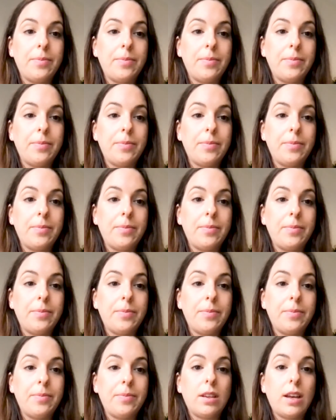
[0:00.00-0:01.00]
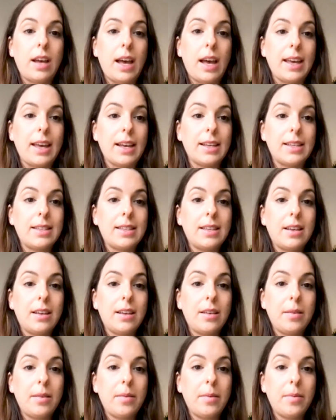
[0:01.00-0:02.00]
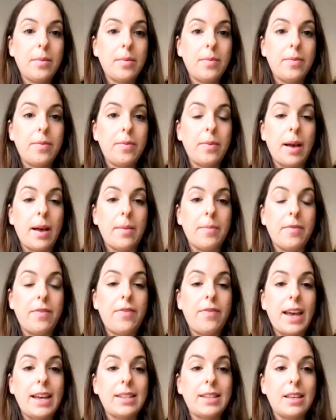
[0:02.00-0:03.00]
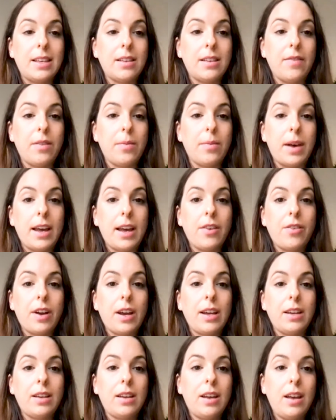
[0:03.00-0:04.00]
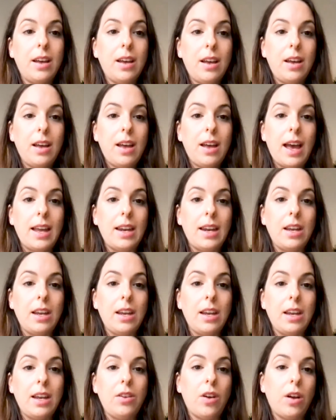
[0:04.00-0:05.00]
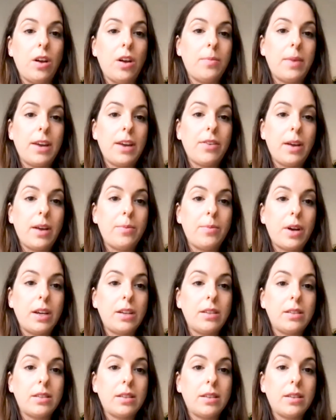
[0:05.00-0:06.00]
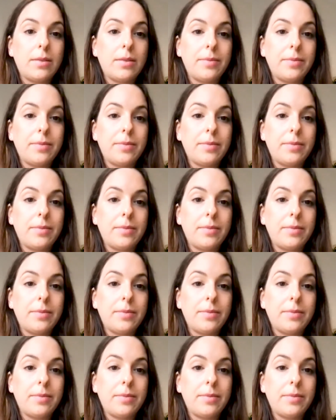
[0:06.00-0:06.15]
in different, I guess, phases of the migraine and in non-migraine brains.